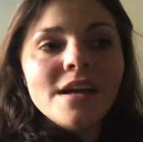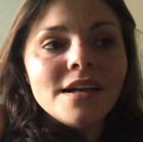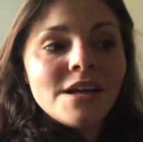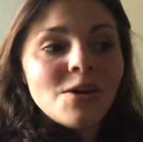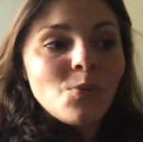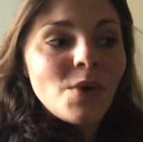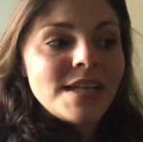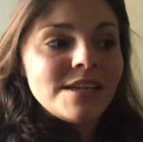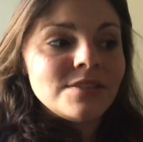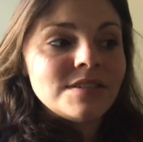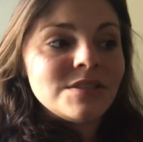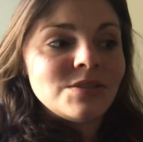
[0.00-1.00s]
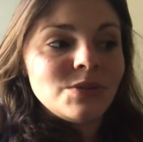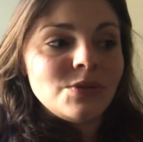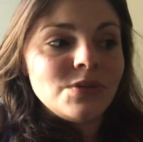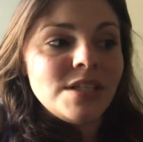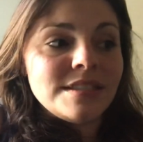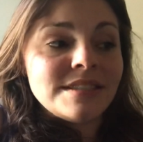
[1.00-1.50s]
Uh, what else?
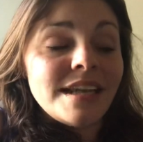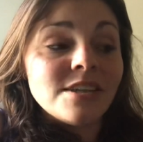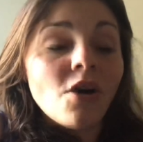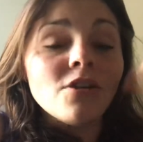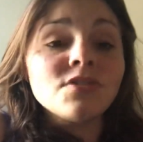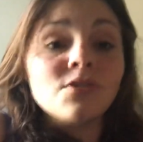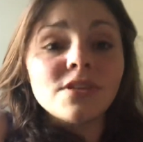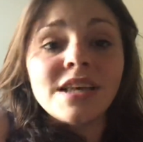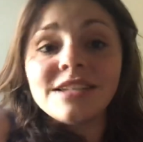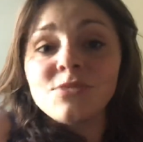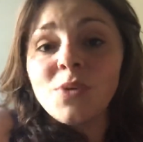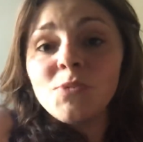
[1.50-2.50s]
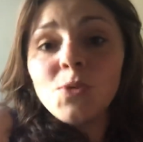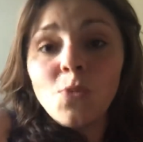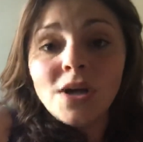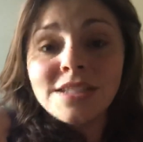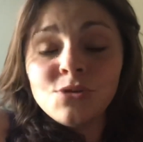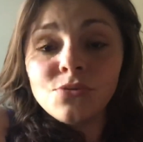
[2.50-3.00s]
So yes, and also that when we
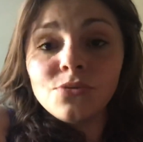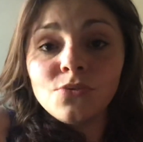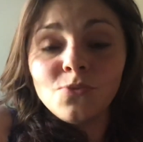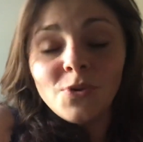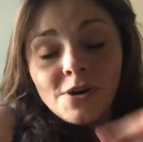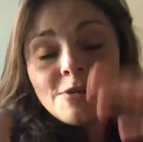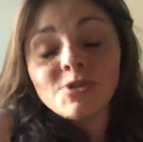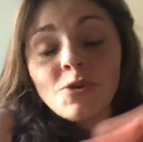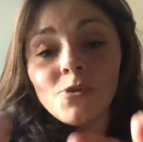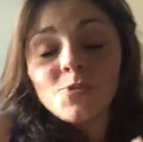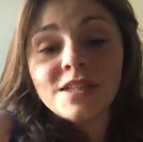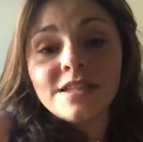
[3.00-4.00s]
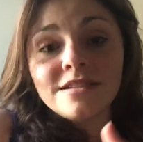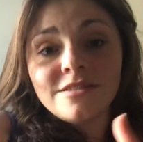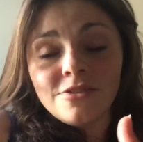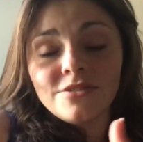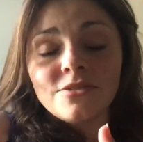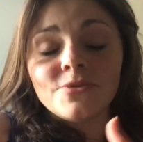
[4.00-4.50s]
want to, where I was going with
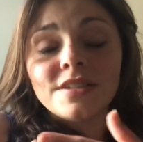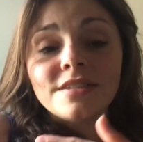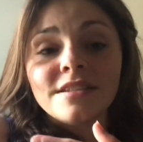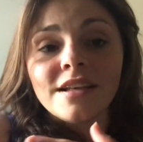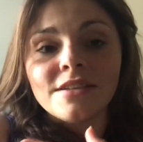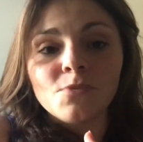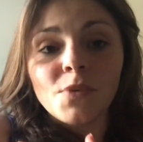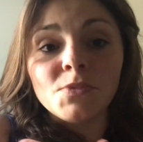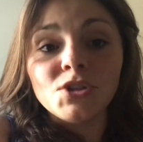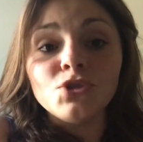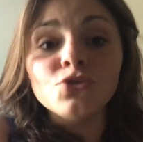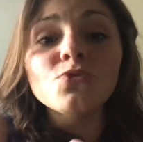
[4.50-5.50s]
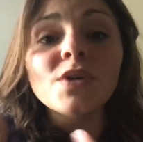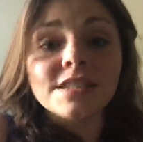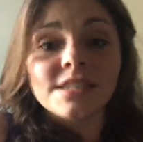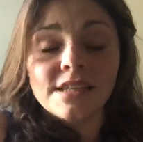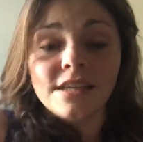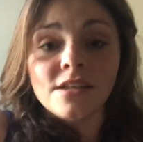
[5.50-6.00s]
this also is that when we do
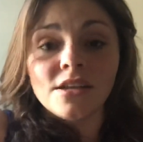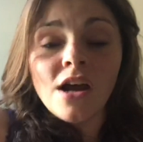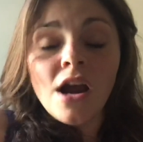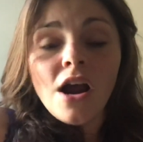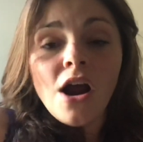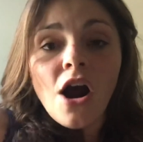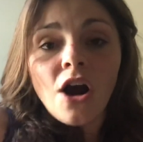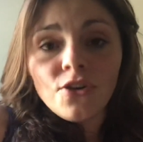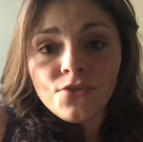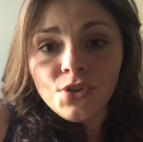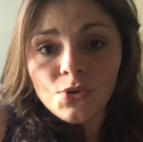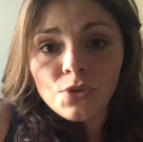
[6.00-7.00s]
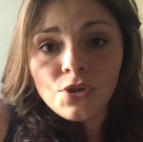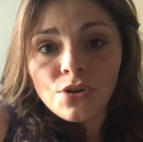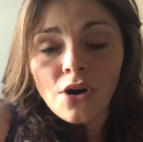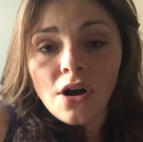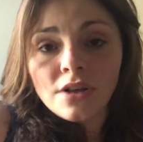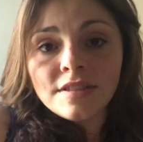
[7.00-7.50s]
want to get our view
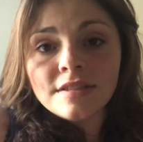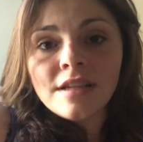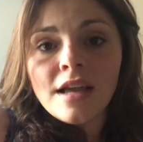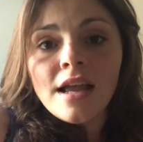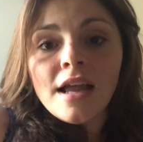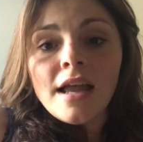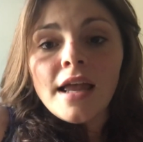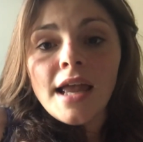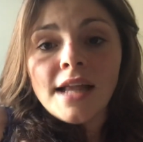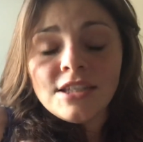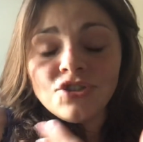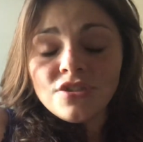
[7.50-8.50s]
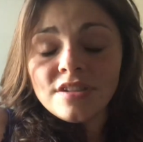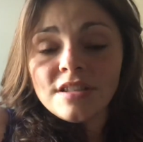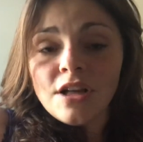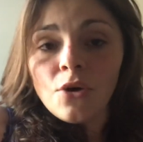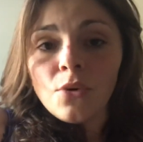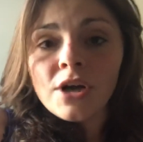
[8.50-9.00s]
across and it's just
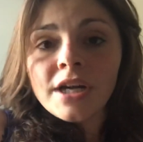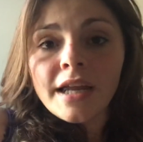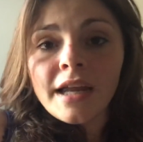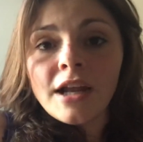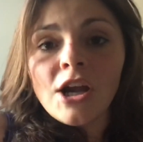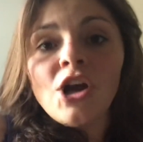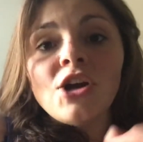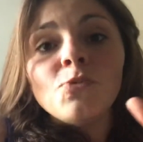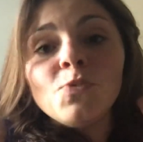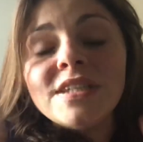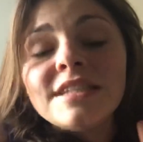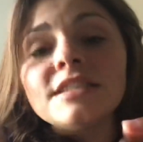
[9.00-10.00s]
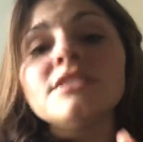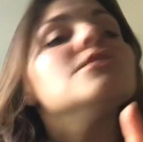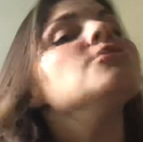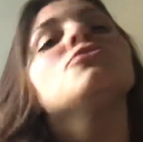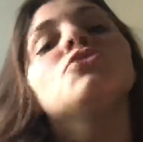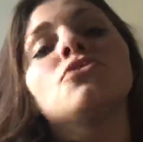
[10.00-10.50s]
not working, we
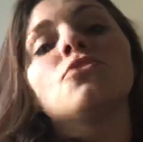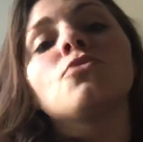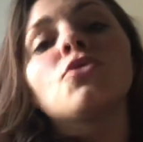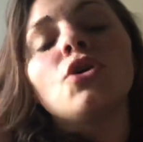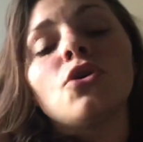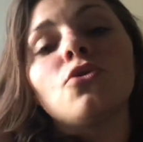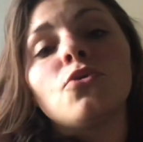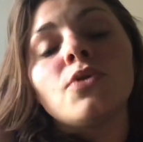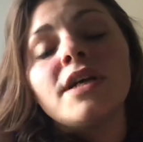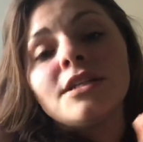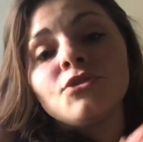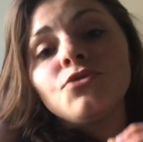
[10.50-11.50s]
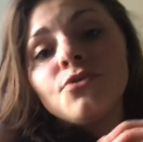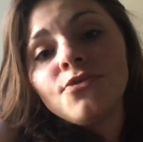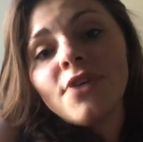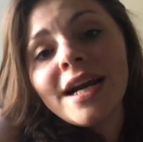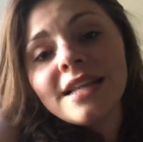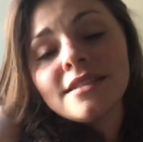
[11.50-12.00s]
still don't go into
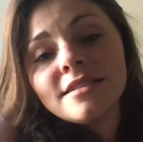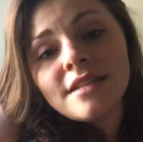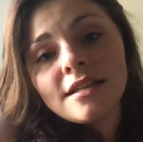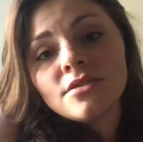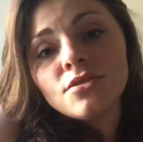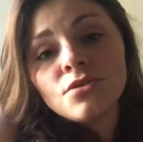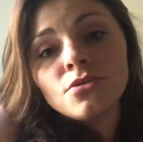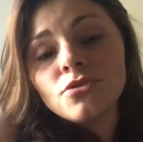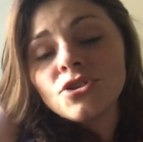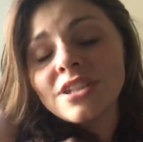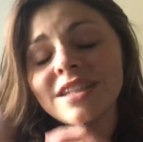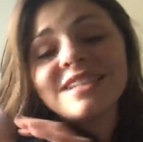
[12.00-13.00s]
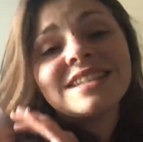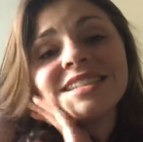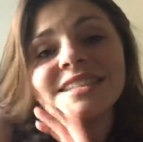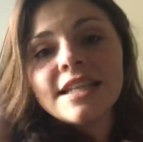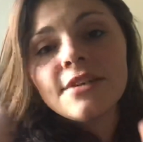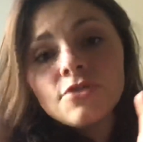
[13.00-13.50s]
violence as a solution, because
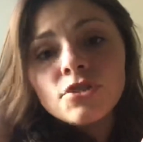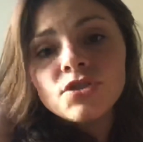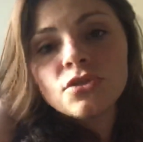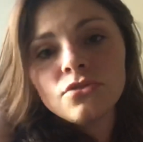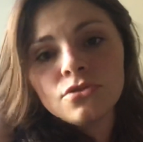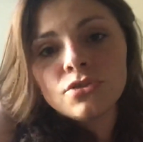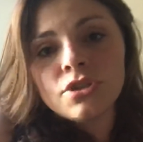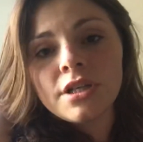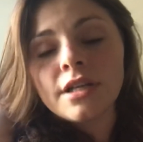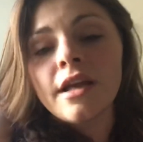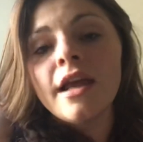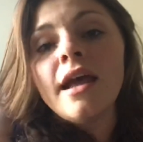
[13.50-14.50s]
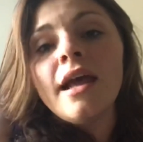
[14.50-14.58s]
it's never a solution.